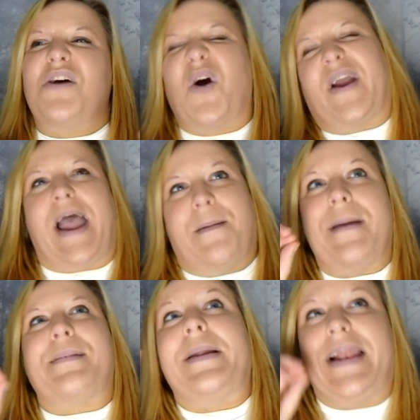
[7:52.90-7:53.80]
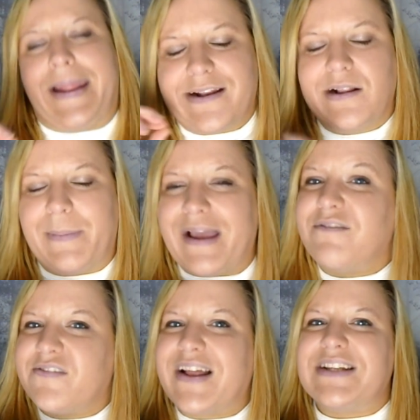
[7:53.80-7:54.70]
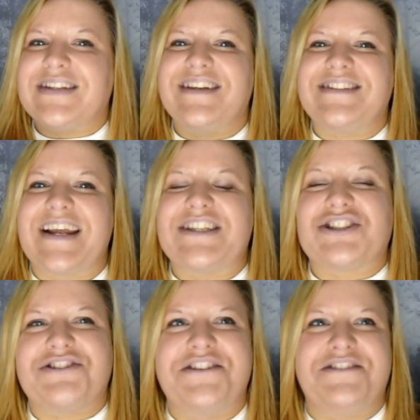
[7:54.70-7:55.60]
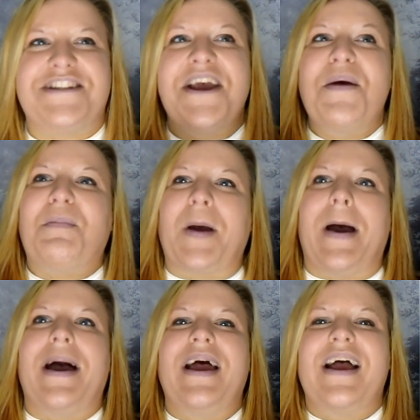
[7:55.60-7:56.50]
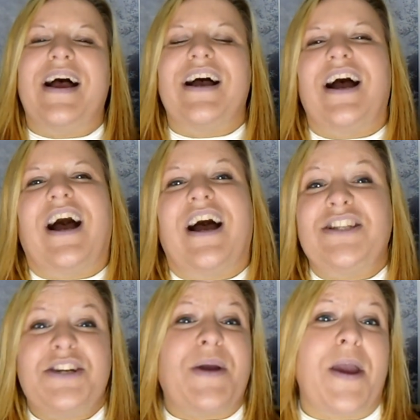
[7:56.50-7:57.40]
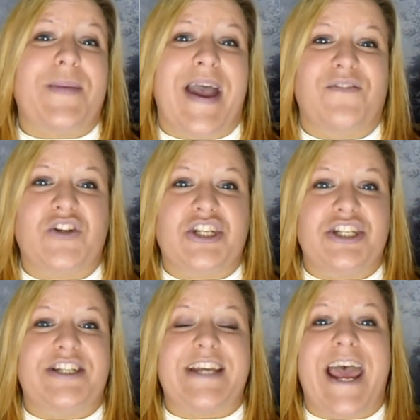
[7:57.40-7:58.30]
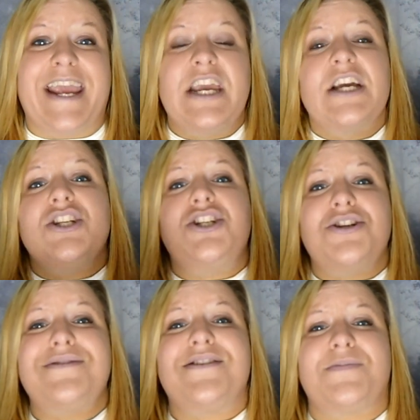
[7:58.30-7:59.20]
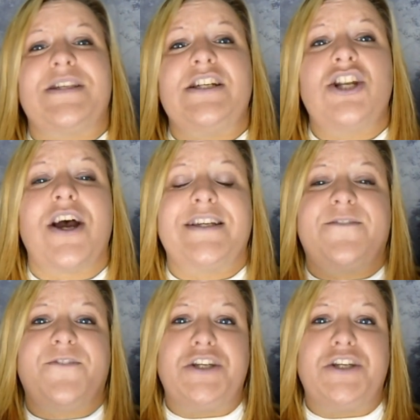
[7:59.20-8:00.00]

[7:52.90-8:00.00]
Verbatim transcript: okay, maybe a little bit of a Valentine's Day Scrooge, but I do hope you have a good day. Do something nice for